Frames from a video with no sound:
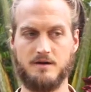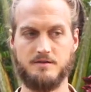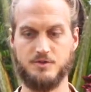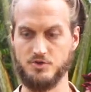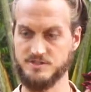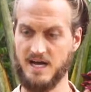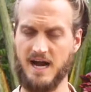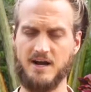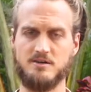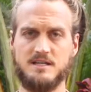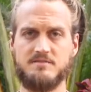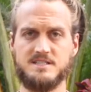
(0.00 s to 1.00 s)
those
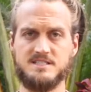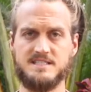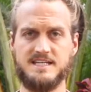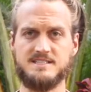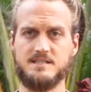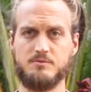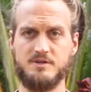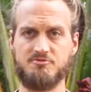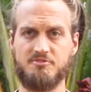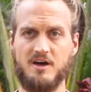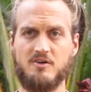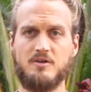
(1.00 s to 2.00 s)
higher loving states that we
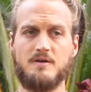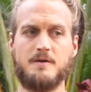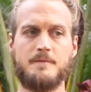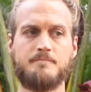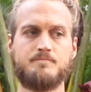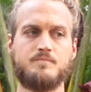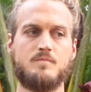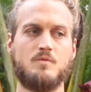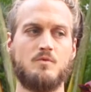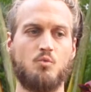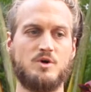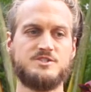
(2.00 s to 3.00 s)
felt,
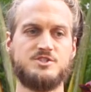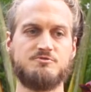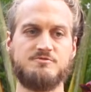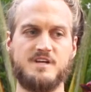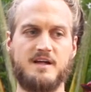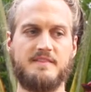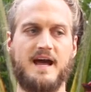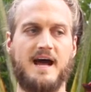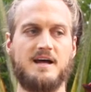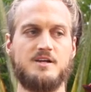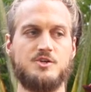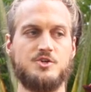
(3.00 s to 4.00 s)
once you've done
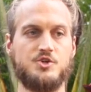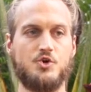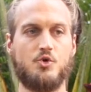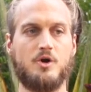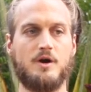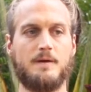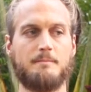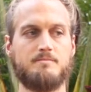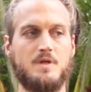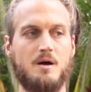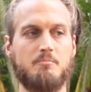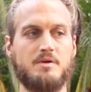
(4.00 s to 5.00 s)
that, your
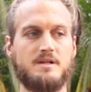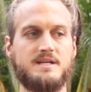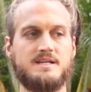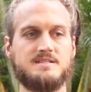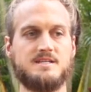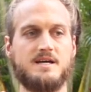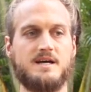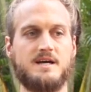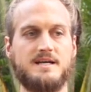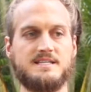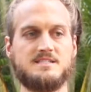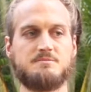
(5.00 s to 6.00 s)
ability to
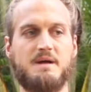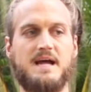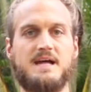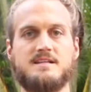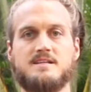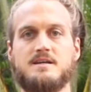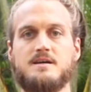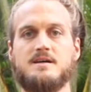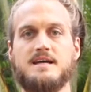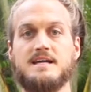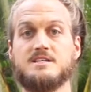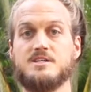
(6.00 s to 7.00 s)
expand
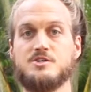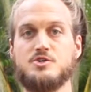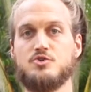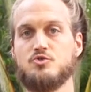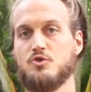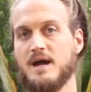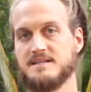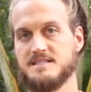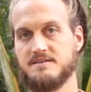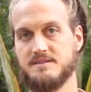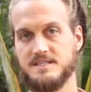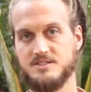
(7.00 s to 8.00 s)
into new
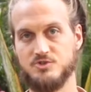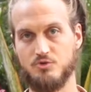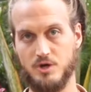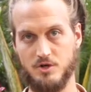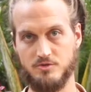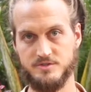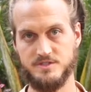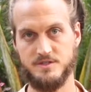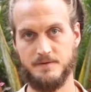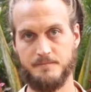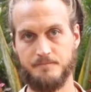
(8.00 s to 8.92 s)
activities grows.